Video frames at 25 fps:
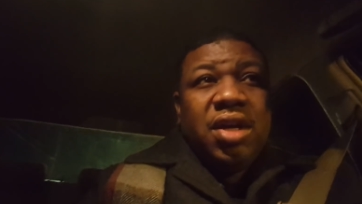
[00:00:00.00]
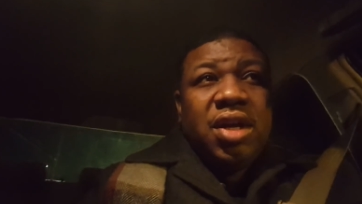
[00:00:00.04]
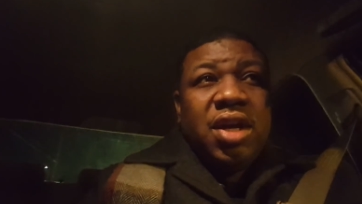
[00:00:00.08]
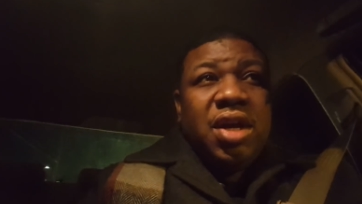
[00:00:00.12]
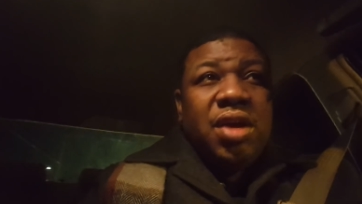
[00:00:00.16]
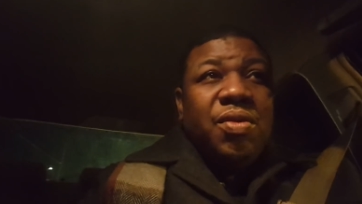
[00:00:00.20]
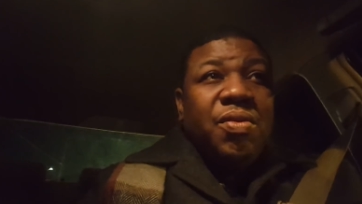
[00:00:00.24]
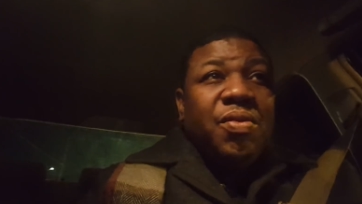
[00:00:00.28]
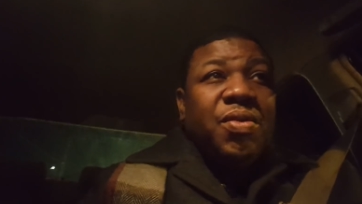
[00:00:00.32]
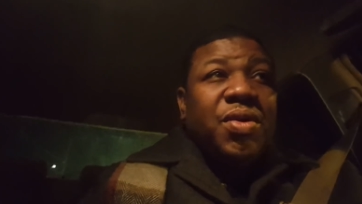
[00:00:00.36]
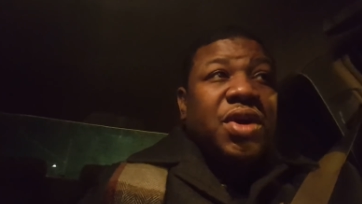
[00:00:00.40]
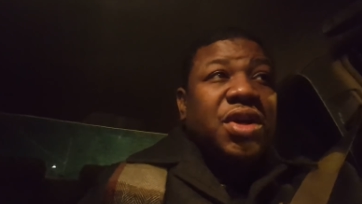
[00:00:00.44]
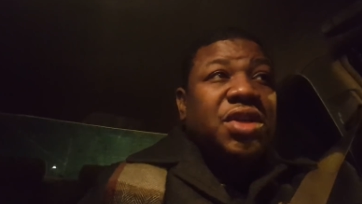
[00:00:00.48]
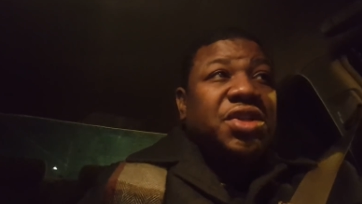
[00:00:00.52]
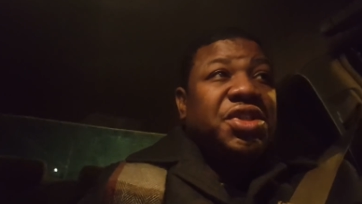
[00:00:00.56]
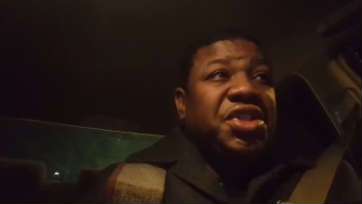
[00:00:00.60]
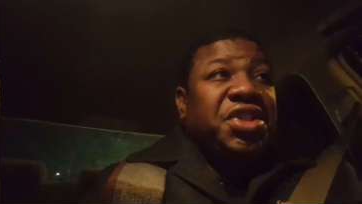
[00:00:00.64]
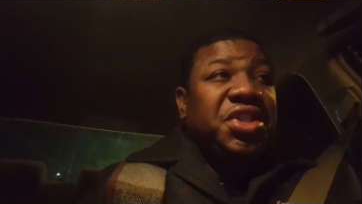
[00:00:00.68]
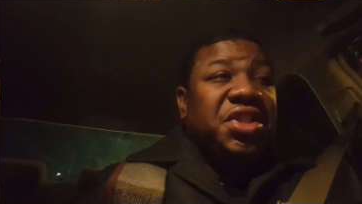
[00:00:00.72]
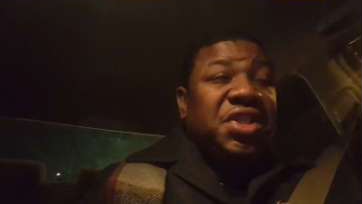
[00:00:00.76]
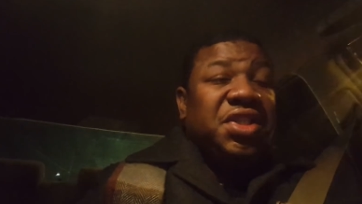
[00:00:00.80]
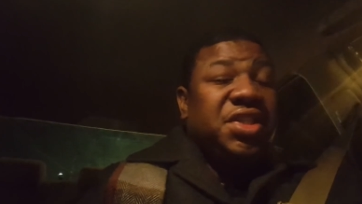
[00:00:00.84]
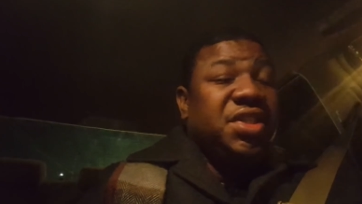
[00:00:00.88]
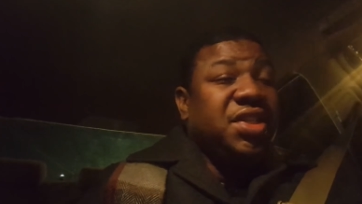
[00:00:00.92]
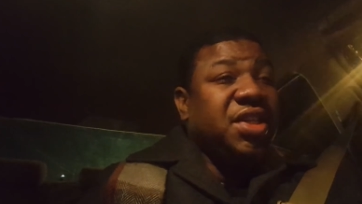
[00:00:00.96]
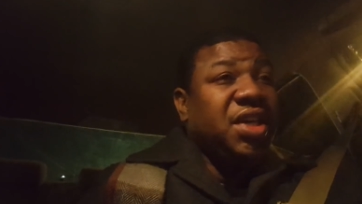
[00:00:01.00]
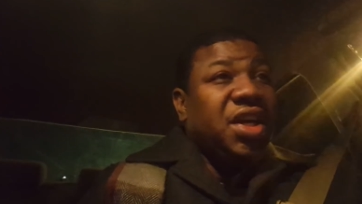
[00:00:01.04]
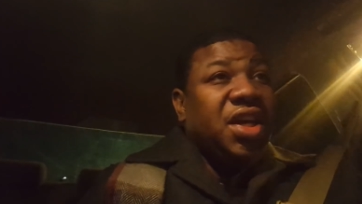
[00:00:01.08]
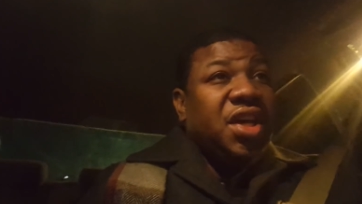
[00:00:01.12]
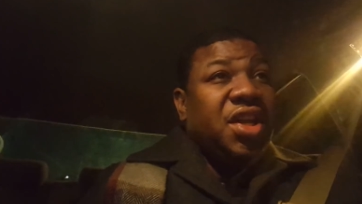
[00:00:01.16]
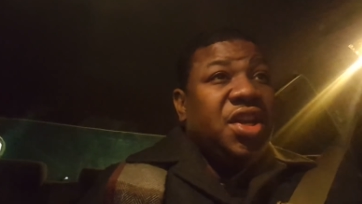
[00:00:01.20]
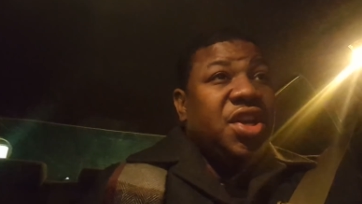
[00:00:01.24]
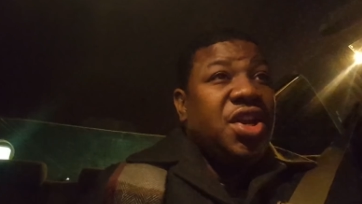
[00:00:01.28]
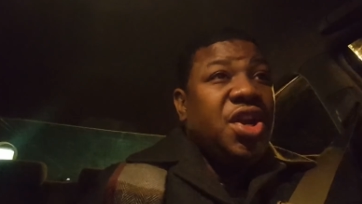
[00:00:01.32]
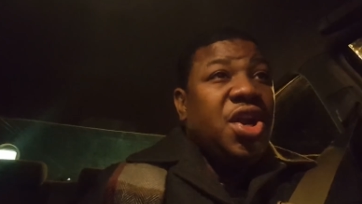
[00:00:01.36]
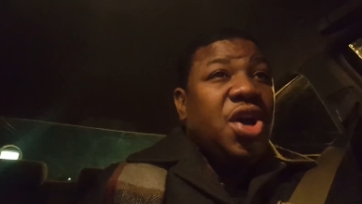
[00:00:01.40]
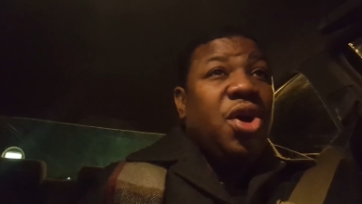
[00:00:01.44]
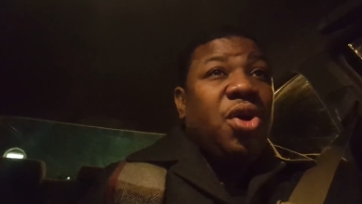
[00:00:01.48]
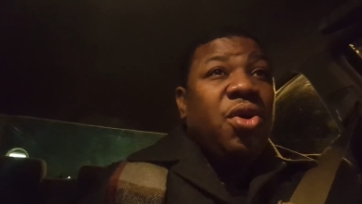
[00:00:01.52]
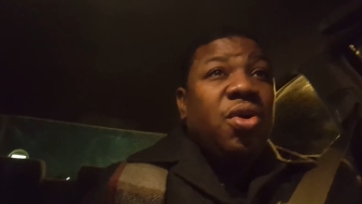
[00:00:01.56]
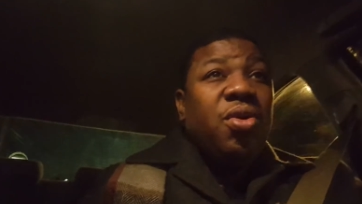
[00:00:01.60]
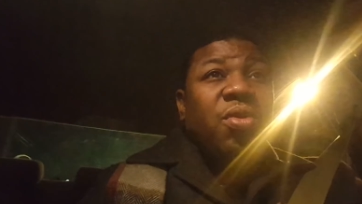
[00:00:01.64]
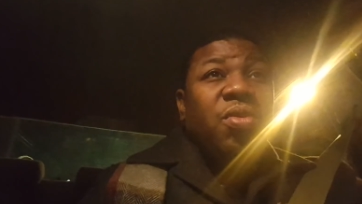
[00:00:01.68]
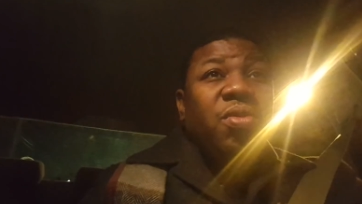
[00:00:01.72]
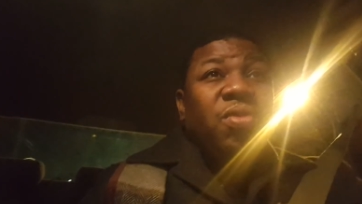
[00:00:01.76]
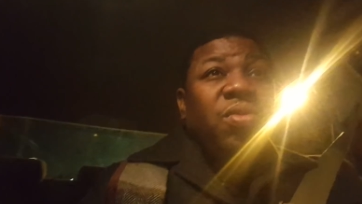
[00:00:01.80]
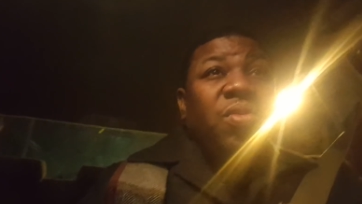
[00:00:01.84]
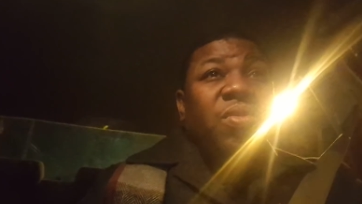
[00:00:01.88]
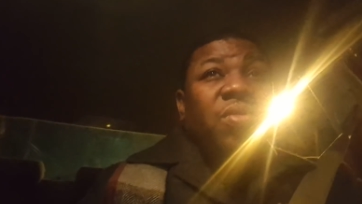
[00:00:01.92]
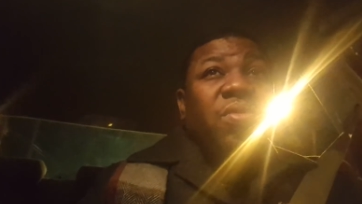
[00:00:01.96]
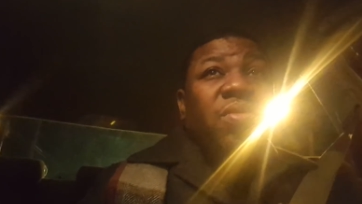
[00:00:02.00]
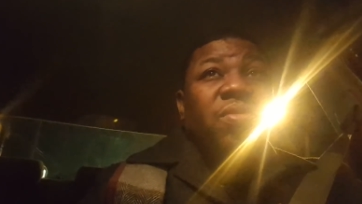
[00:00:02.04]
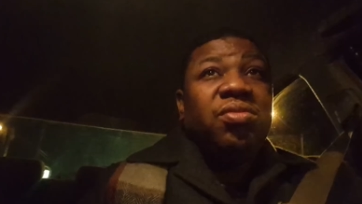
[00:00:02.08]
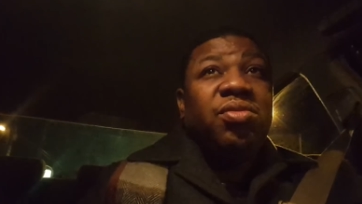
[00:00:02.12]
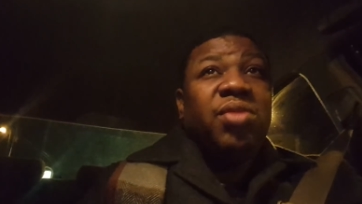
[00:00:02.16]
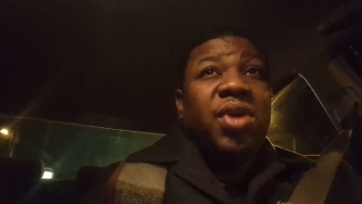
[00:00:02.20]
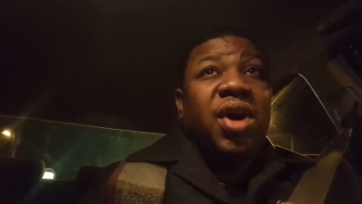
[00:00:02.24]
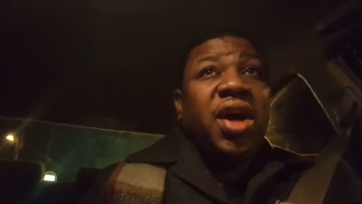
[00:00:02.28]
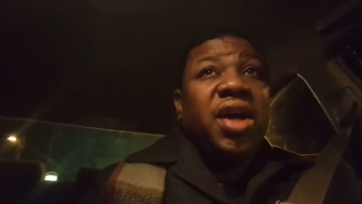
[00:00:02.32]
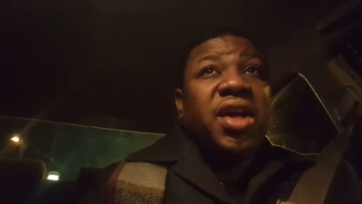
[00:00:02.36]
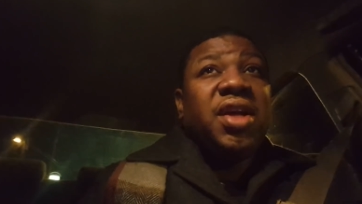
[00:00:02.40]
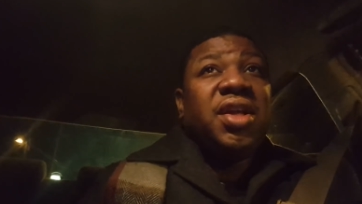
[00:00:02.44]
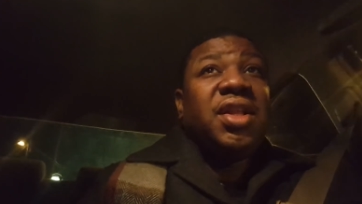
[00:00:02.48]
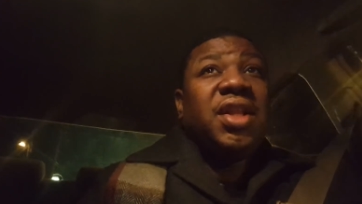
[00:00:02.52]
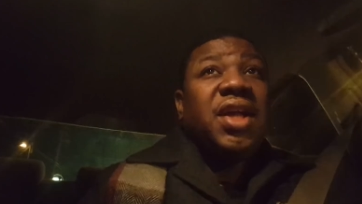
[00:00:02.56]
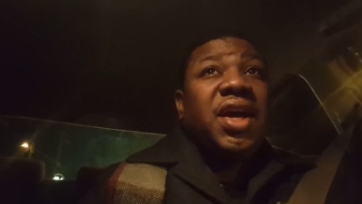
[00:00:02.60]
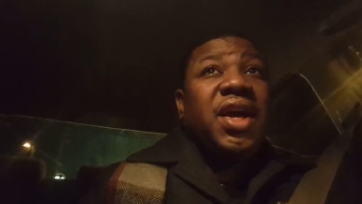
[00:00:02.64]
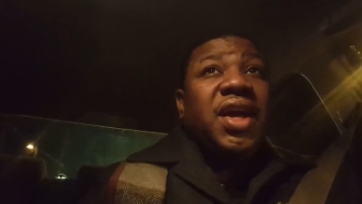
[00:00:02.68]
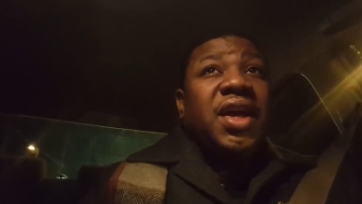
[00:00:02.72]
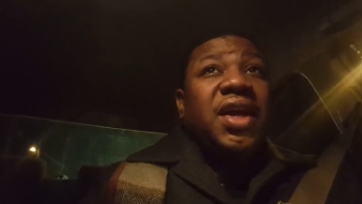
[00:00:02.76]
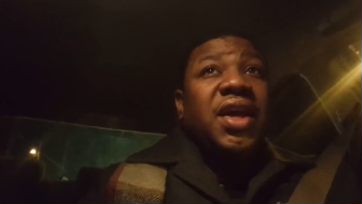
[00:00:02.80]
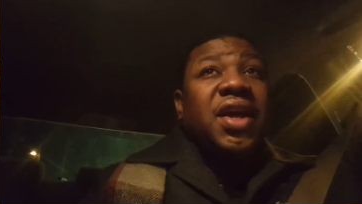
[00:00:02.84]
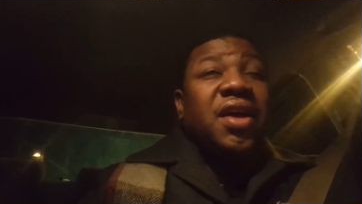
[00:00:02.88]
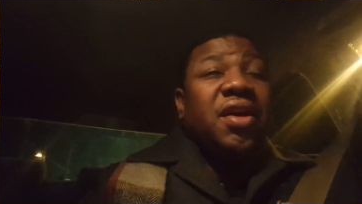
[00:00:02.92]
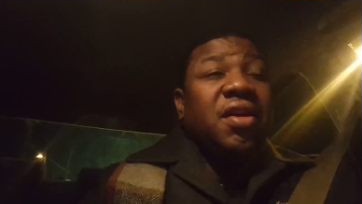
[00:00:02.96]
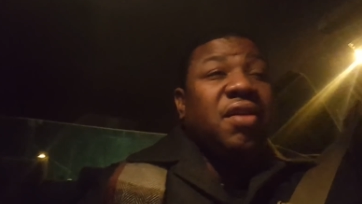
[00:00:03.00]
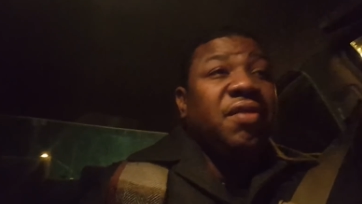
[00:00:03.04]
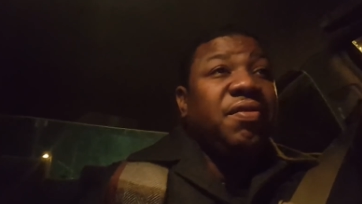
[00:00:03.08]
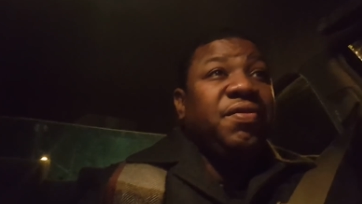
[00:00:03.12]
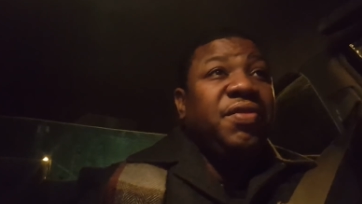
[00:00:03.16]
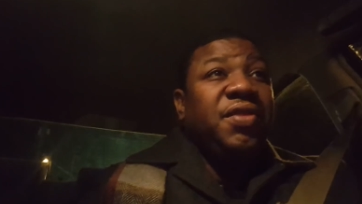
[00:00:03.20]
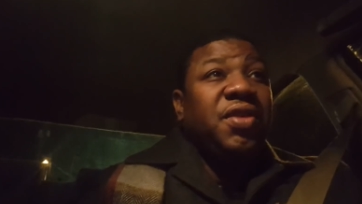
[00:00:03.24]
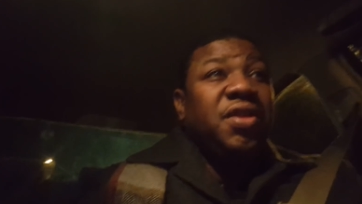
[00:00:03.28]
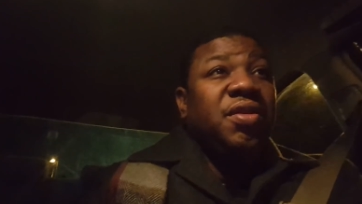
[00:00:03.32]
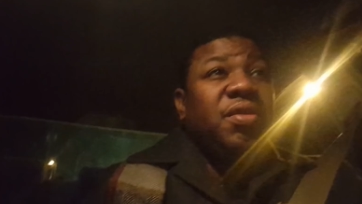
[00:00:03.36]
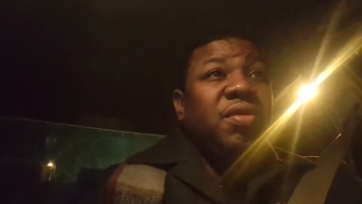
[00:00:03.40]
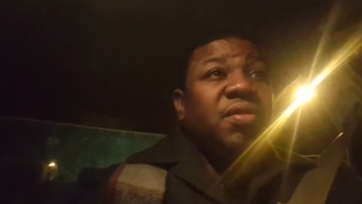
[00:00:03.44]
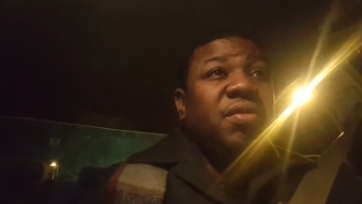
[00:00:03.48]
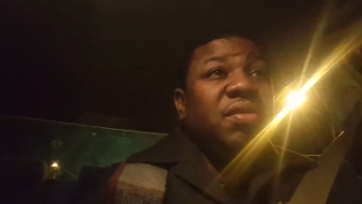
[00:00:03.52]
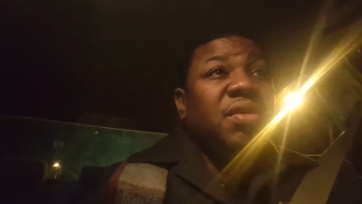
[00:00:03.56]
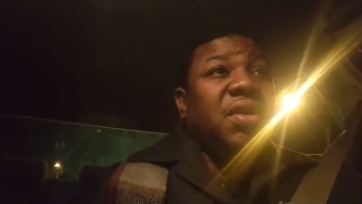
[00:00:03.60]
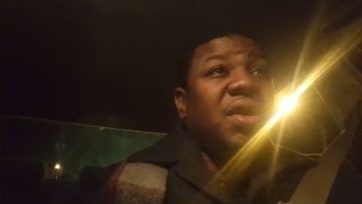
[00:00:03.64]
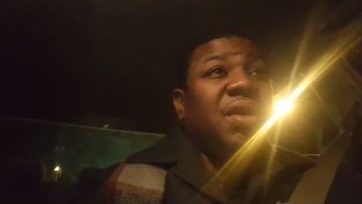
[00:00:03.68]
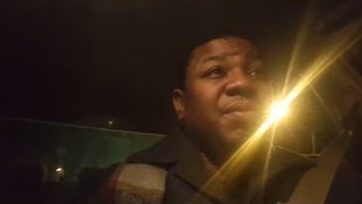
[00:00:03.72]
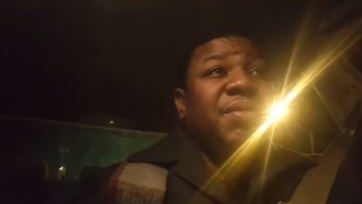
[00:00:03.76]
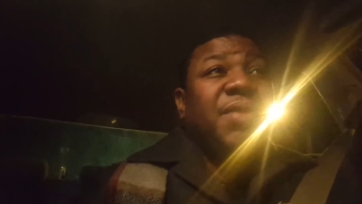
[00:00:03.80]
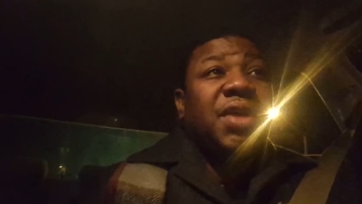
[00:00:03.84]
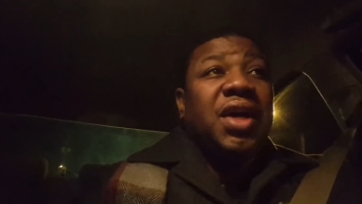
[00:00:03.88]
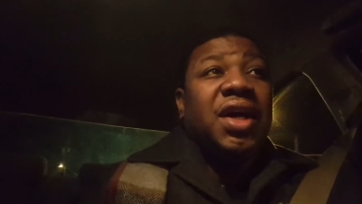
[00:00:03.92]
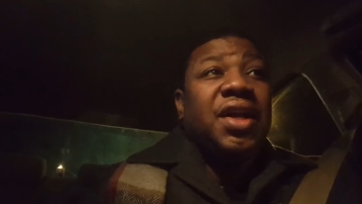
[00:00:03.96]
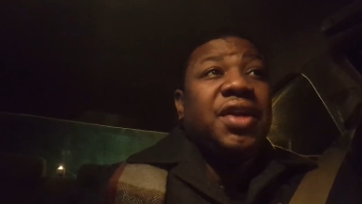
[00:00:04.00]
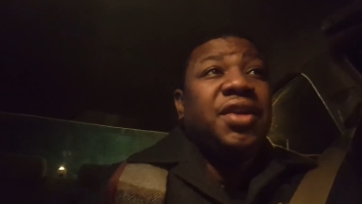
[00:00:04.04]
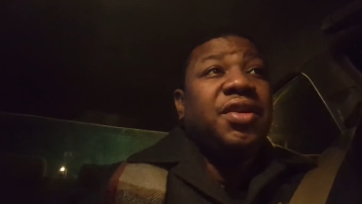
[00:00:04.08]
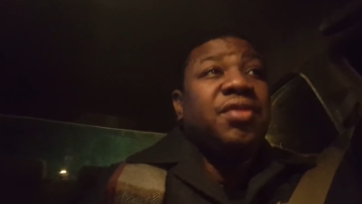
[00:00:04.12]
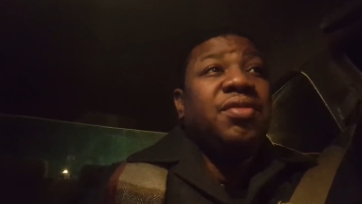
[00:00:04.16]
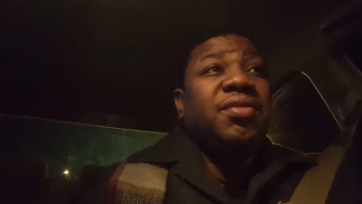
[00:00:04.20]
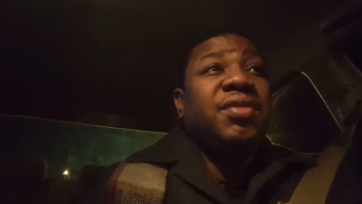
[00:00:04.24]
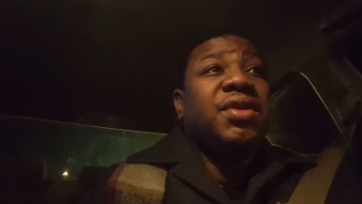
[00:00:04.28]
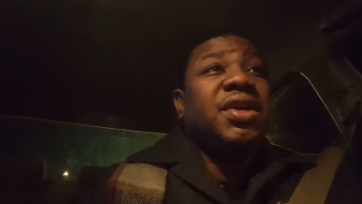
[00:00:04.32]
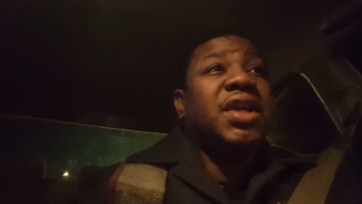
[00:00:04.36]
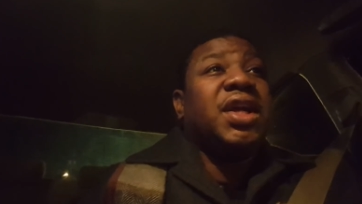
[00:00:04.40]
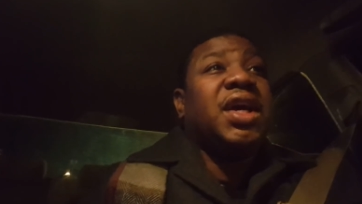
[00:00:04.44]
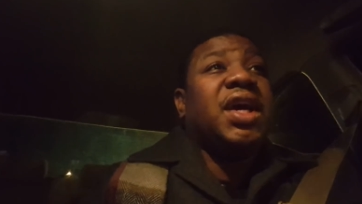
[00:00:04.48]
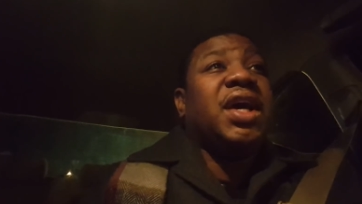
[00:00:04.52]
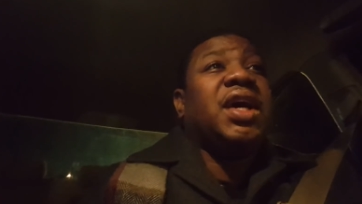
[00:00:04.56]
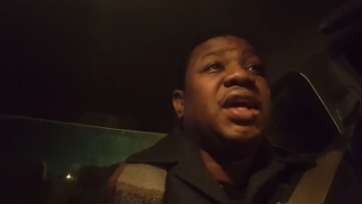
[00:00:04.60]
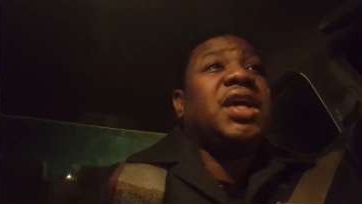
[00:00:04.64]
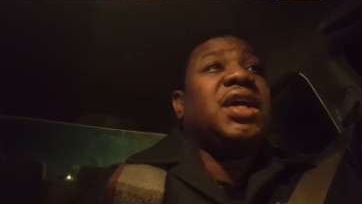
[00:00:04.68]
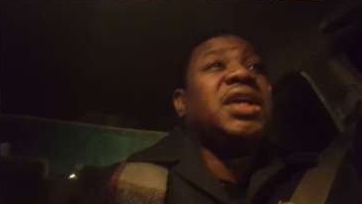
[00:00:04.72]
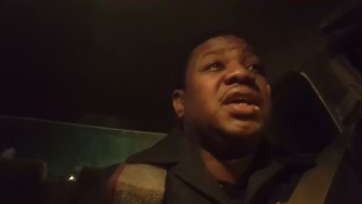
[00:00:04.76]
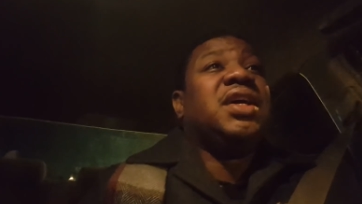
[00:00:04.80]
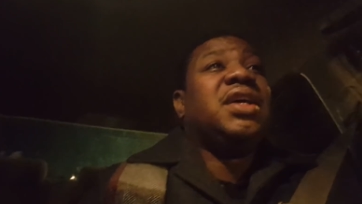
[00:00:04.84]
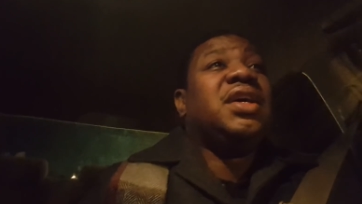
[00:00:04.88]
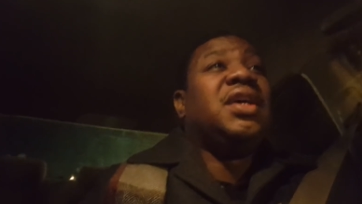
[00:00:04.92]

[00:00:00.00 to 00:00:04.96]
And where she said no, Maya like, F you, I'm not doing that.